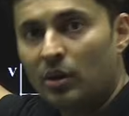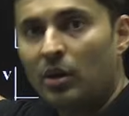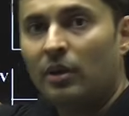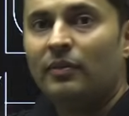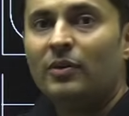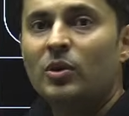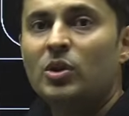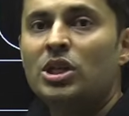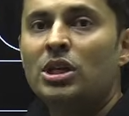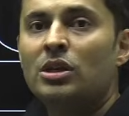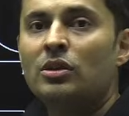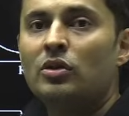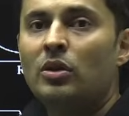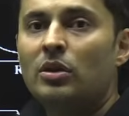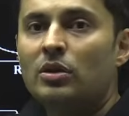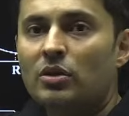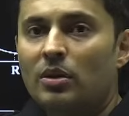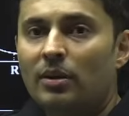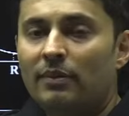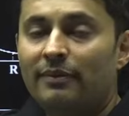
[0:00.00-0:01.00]
question is
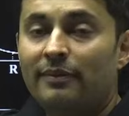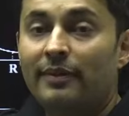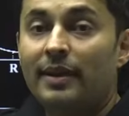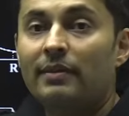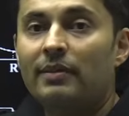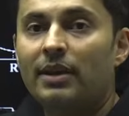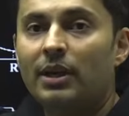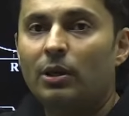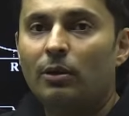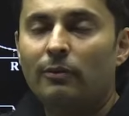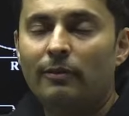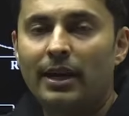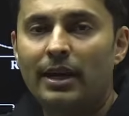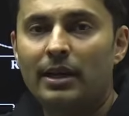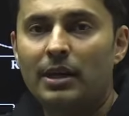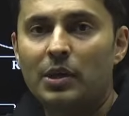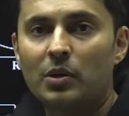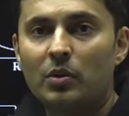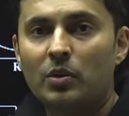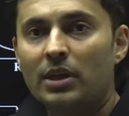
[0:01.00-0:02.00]
also a favorite of IIT
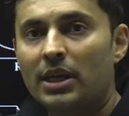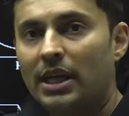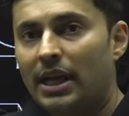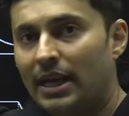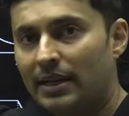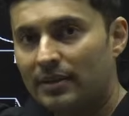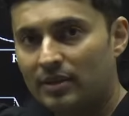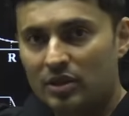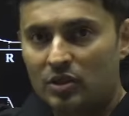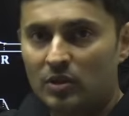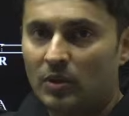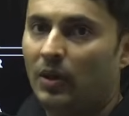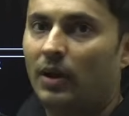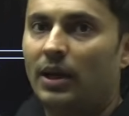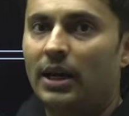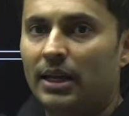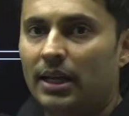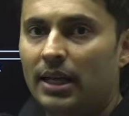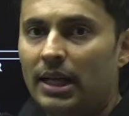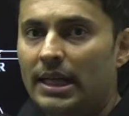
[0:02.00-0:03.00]
Roorkee. I saw,
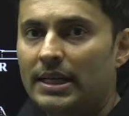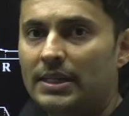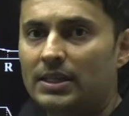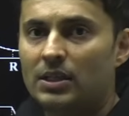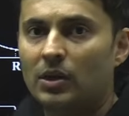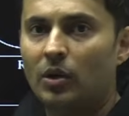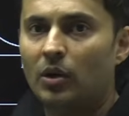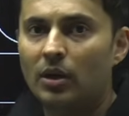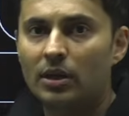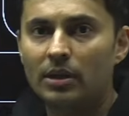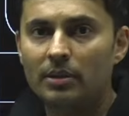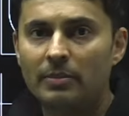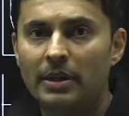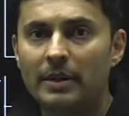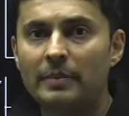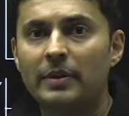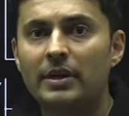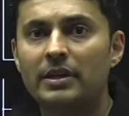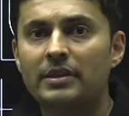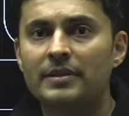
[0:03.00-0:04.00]
analyzed all the
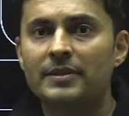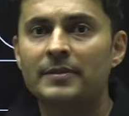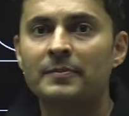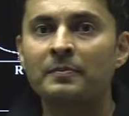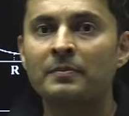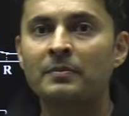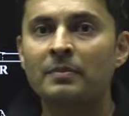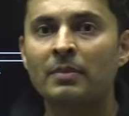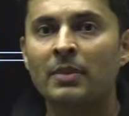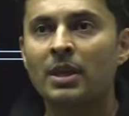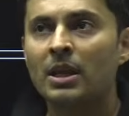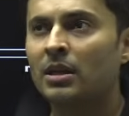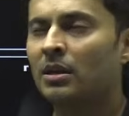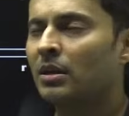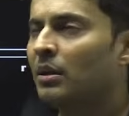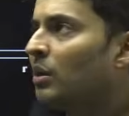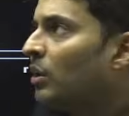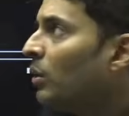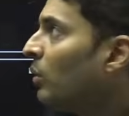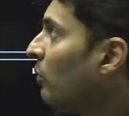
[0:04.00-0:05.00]
papers.
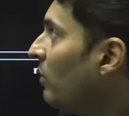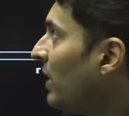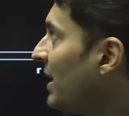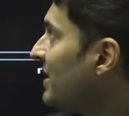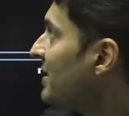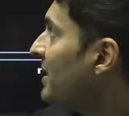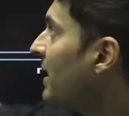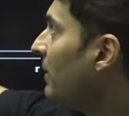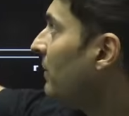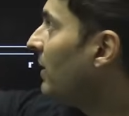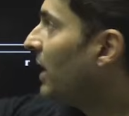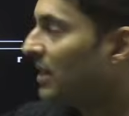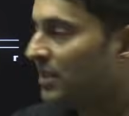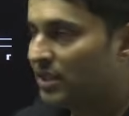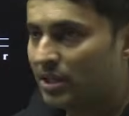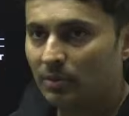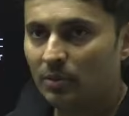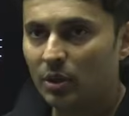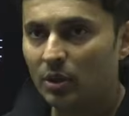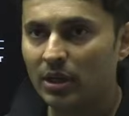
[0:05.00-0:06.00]
Once they have asked
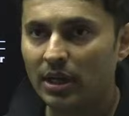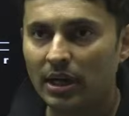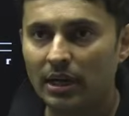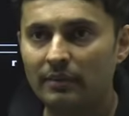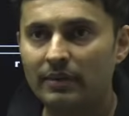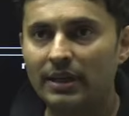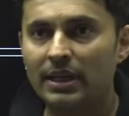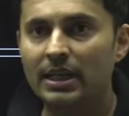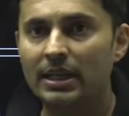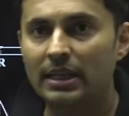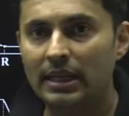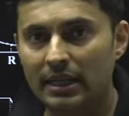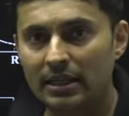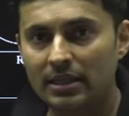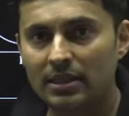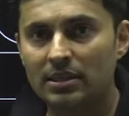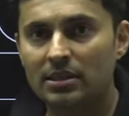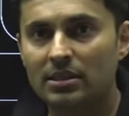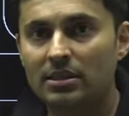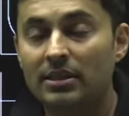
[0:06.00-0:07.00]
about gravity like
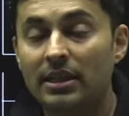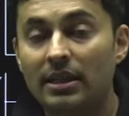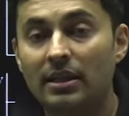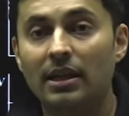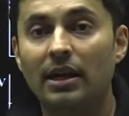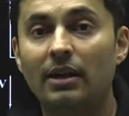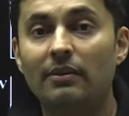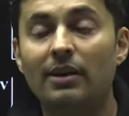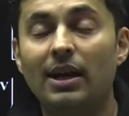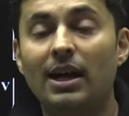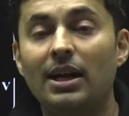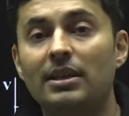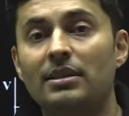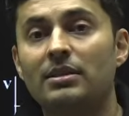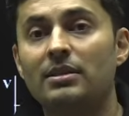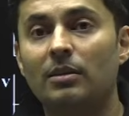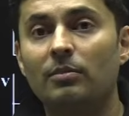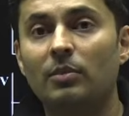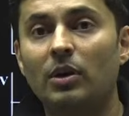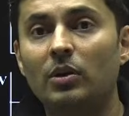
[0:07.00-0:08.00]
this, then they have asked
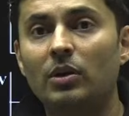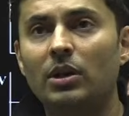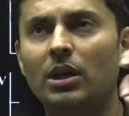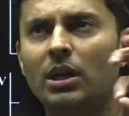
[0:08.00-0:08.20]
about